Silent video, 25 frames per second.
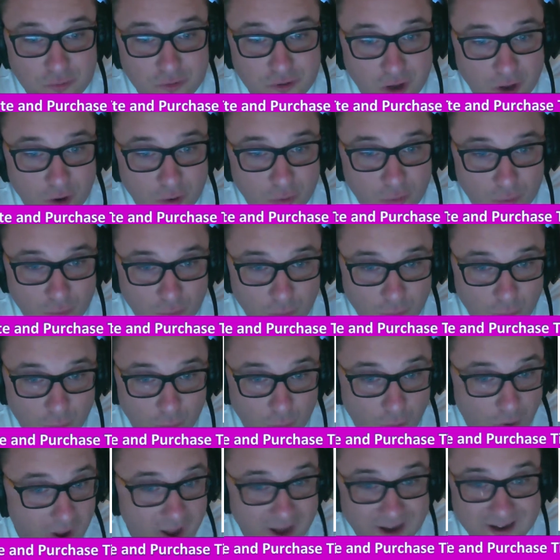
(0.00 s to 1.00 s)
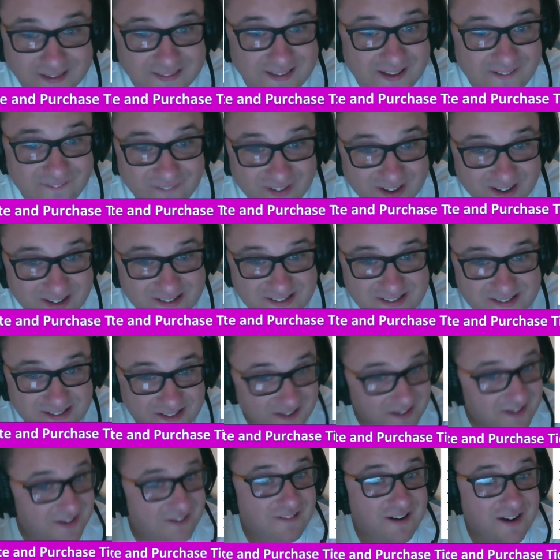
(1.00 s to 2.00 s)
know what any of that means,
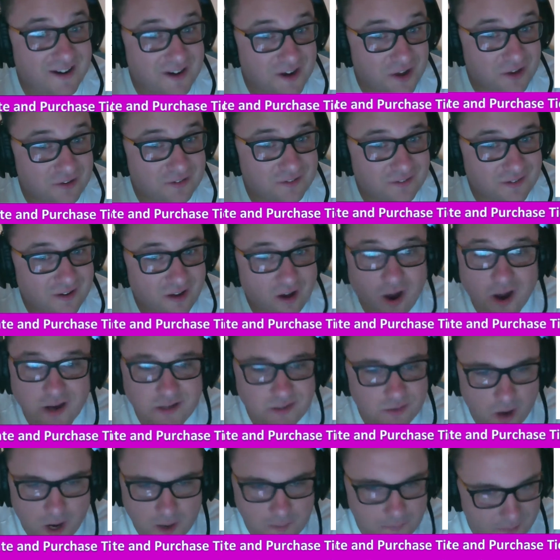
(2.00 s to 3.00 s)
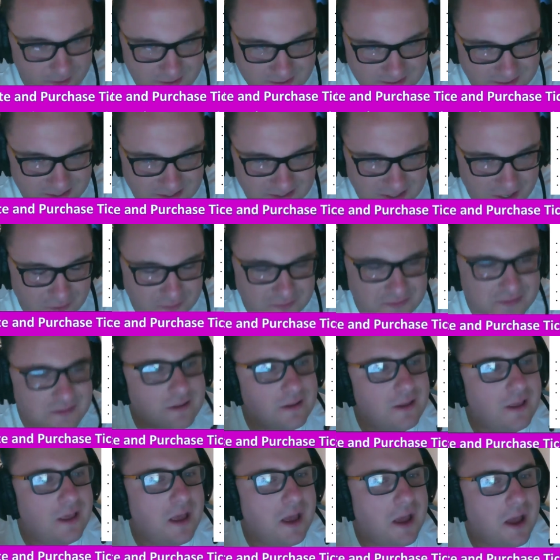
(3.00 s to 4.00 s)
crack on. I personally don't,
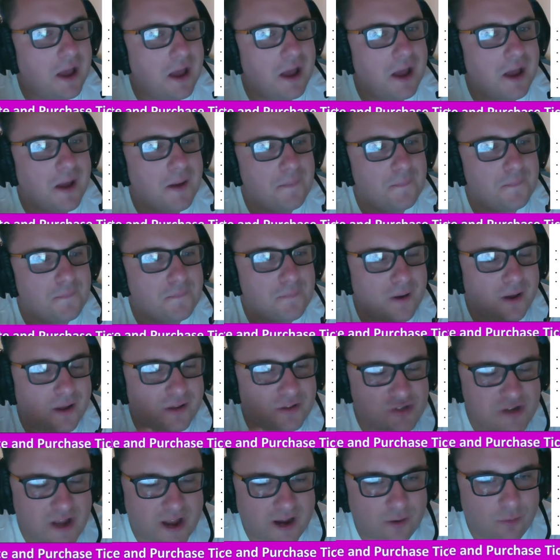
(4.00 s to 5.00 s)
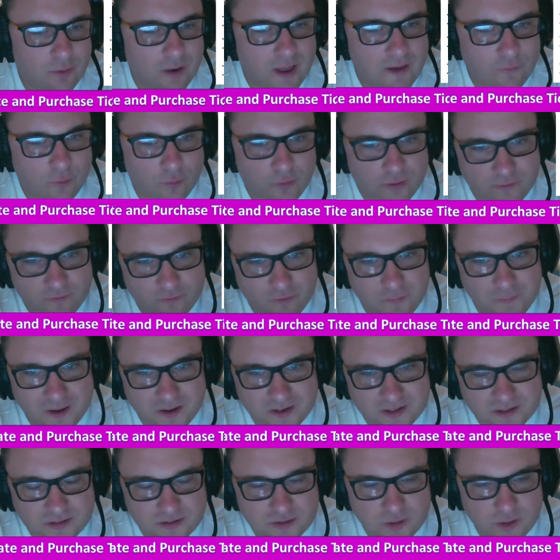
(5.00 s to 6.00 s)
but Jack will have all the
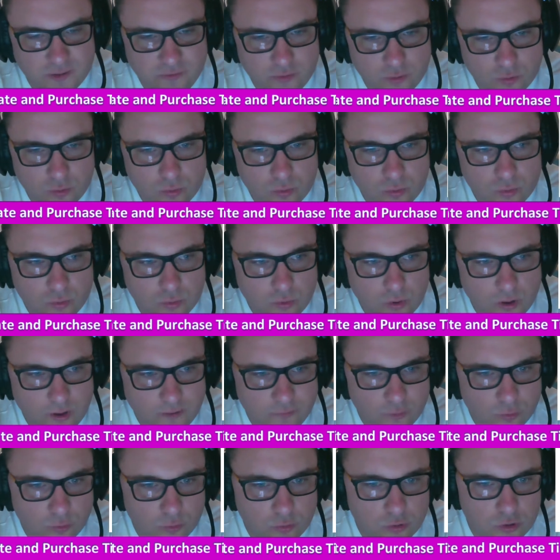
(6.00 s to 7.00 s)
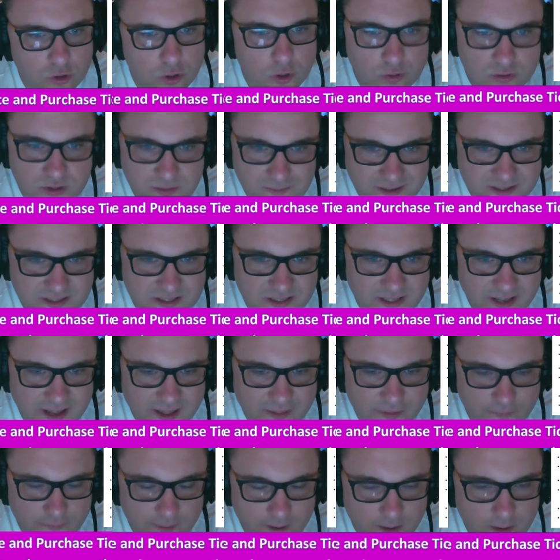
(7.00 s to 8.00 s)
information. So if you're new to Magic the
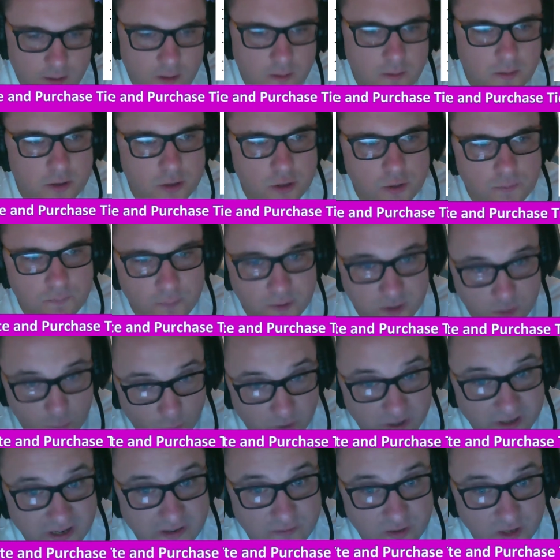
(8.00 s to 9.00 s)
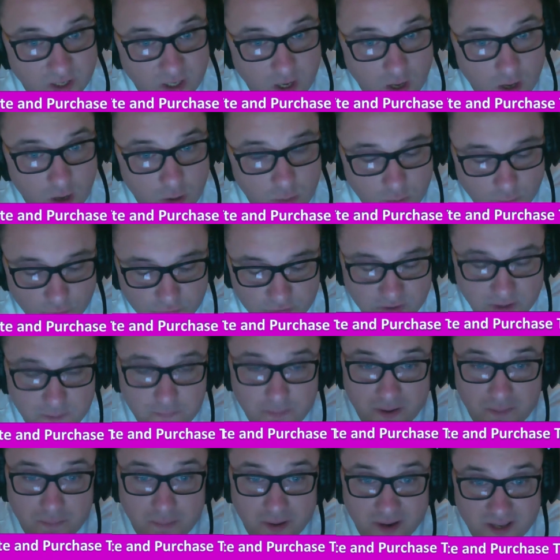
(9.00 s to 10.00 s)
Gathering, but you want to give it a go, obviously they
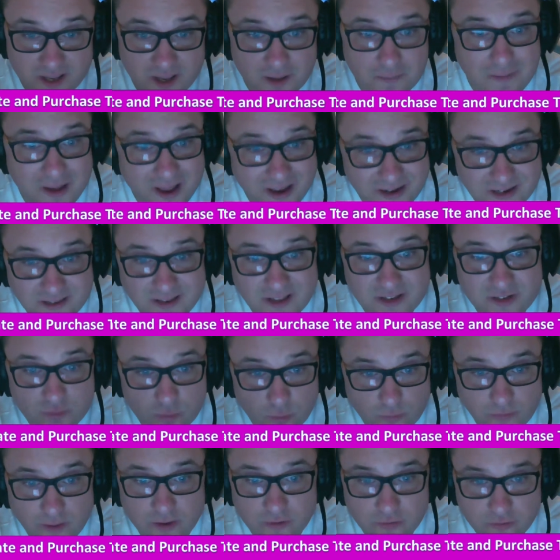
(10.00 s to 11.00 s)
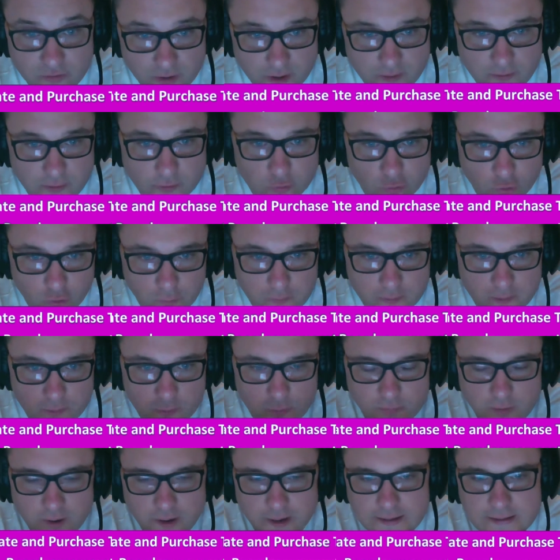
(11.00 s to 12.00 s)
play Commander. That's the tournament they're
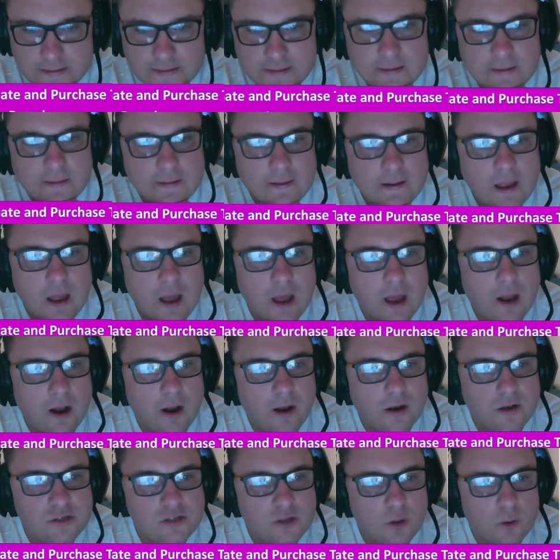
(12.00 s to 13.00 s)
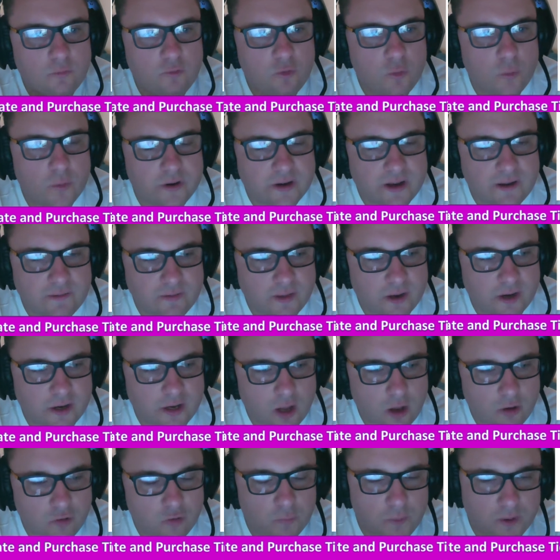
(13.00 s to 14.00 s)
running. So if you want to give that a
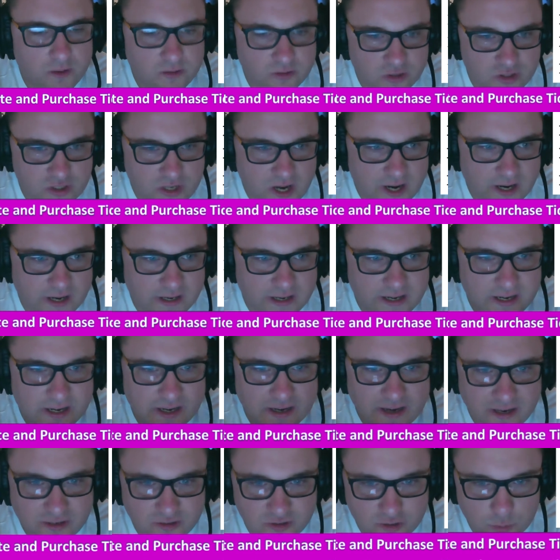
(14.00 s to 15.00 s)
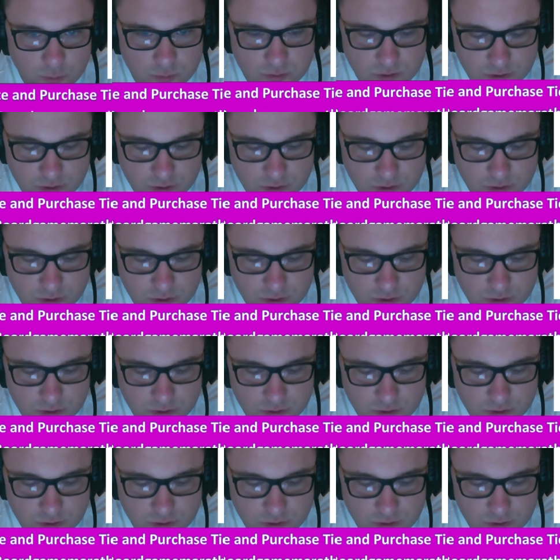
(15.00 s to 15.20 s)
go, speak to Jack and he can enter you into